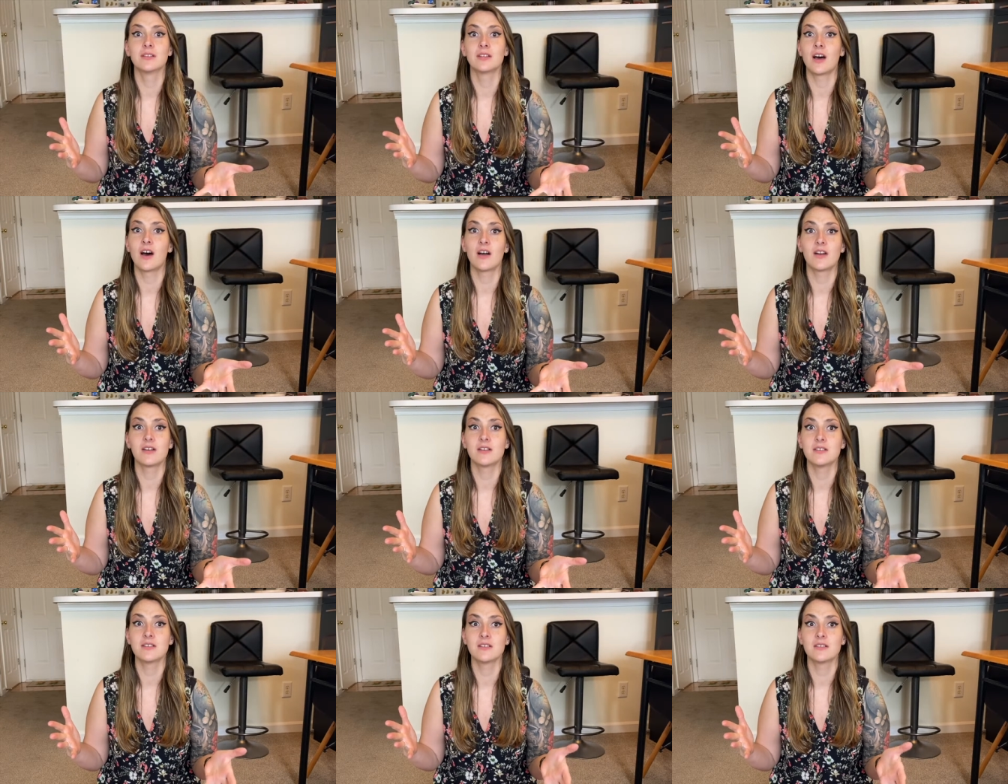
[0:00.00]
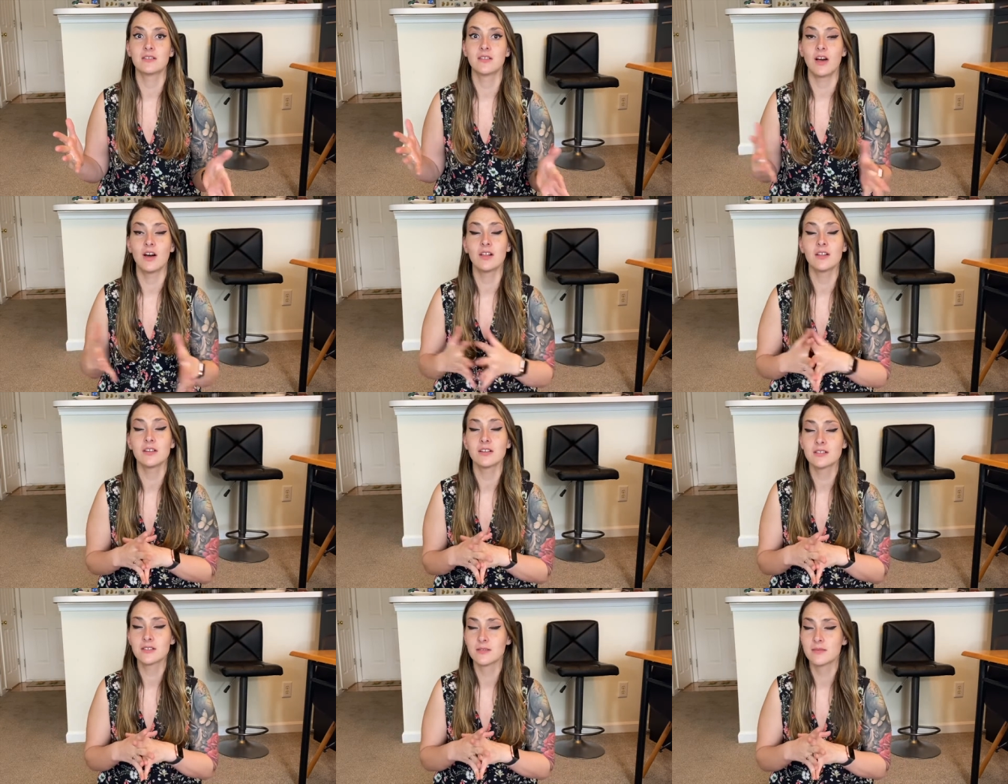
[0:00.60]
dollar,
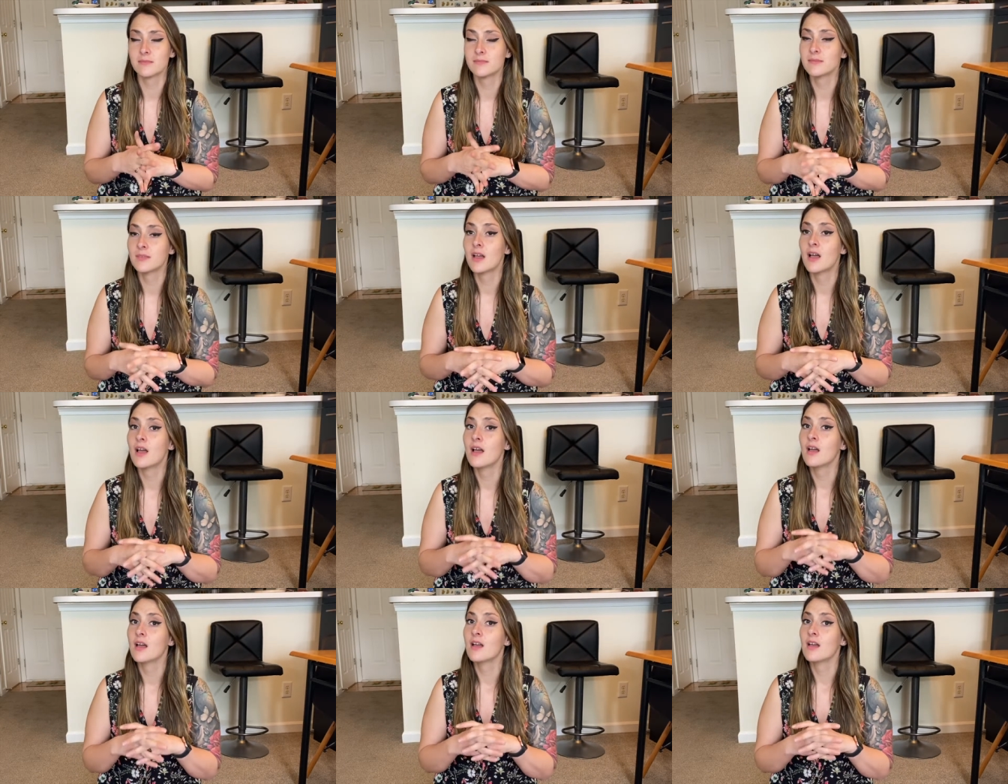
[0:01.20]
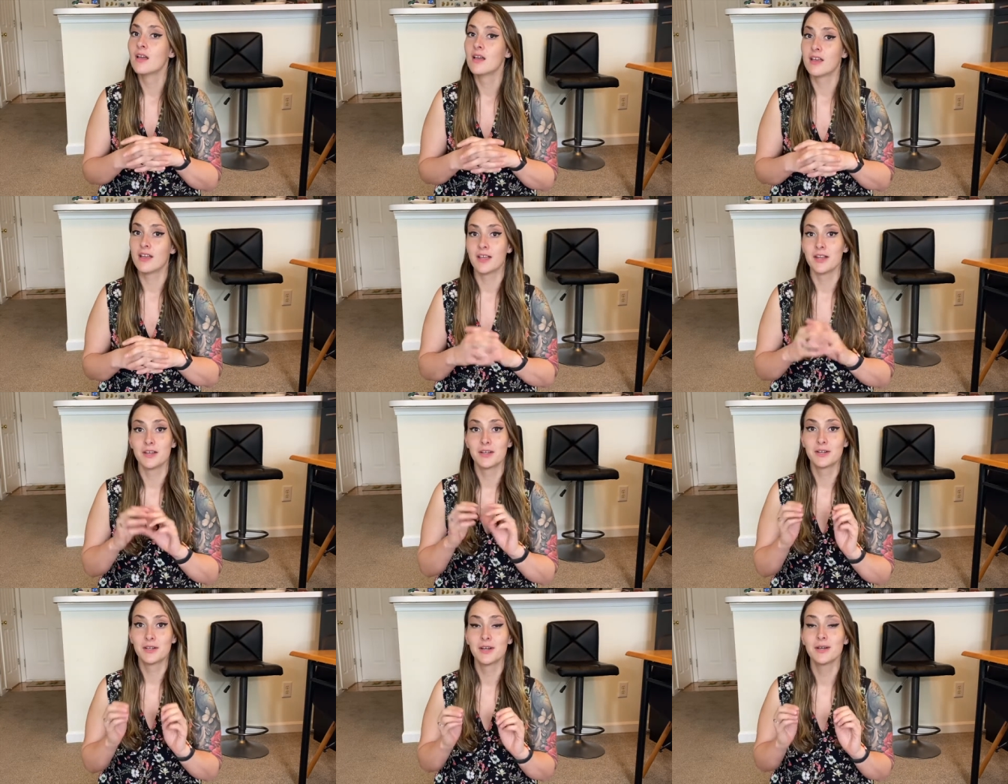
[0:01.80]
dollars
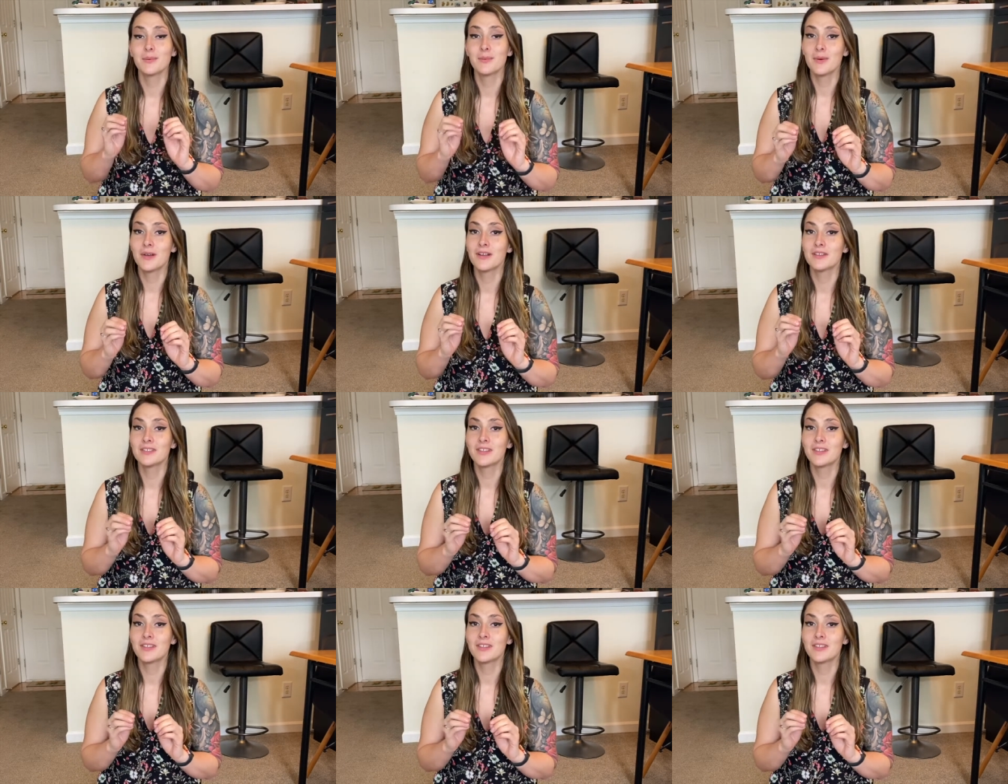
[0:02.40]
in Goodwill